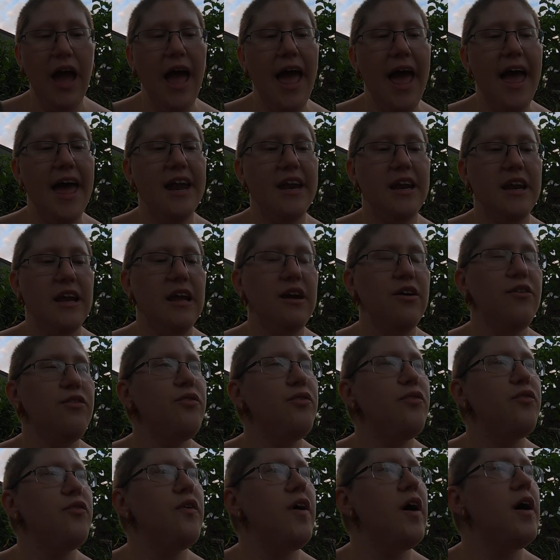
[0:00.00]
and if
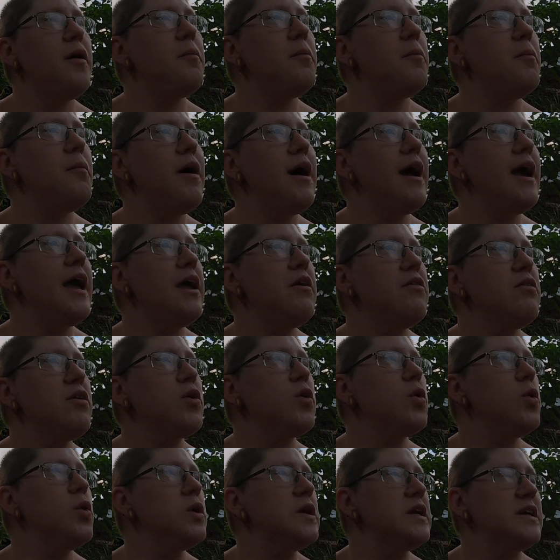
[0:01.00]
my
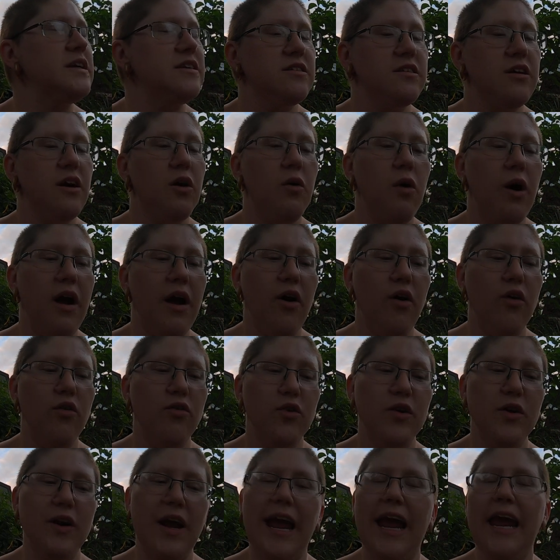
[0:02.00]
recordings go
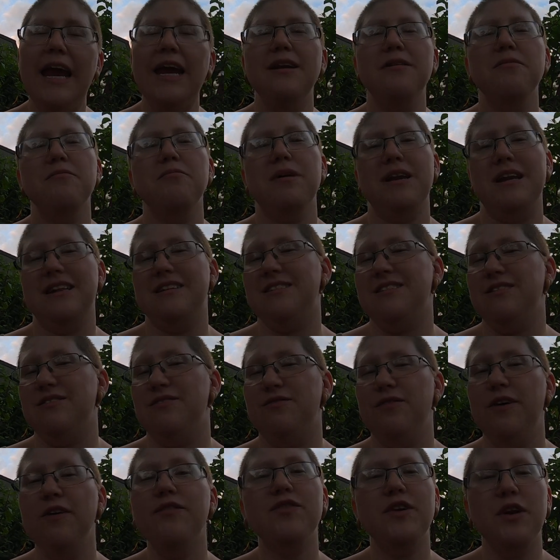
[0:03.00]
over 8 minutes and
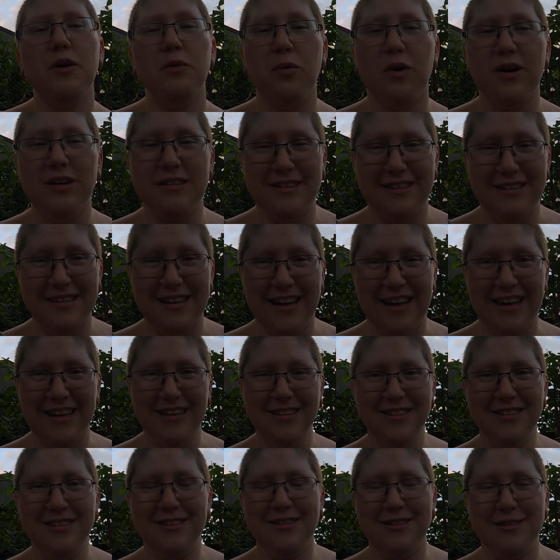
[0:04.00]
51
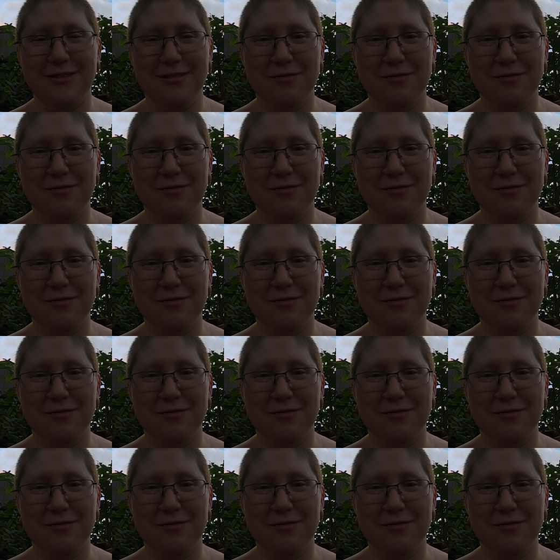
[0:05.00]
seconds,